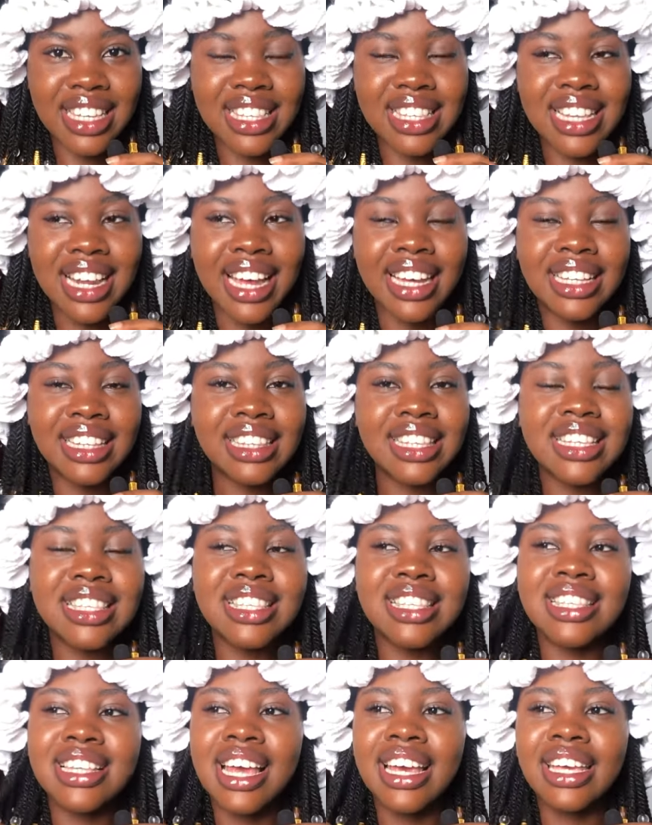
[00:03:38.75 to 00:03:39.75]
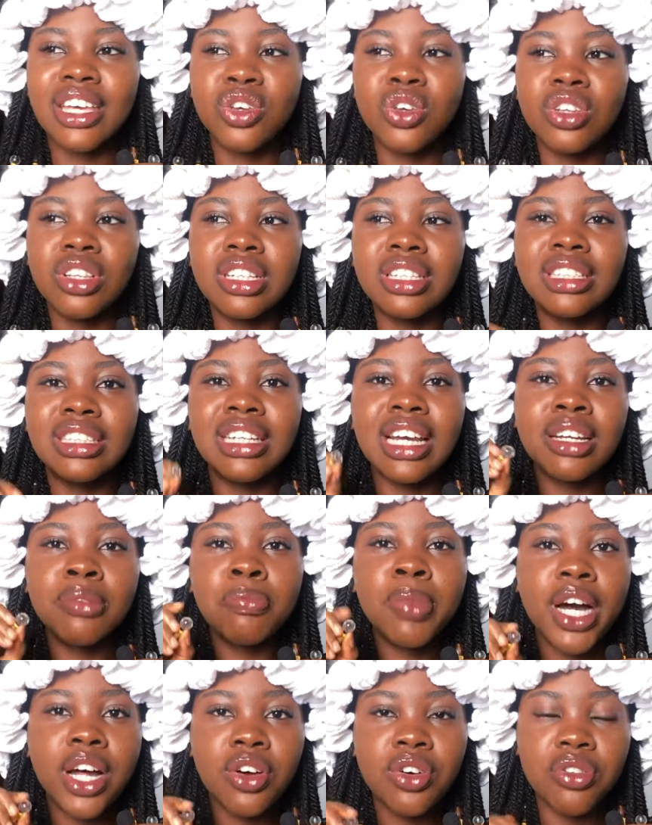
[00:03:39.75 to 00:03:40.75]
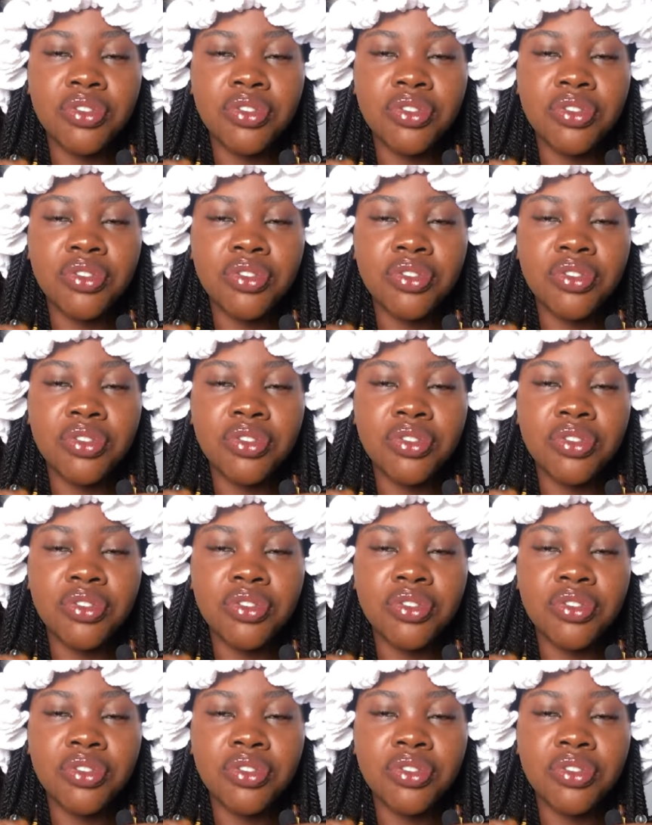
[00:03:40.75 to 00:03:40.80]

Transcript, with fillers: It's like this is like the dead part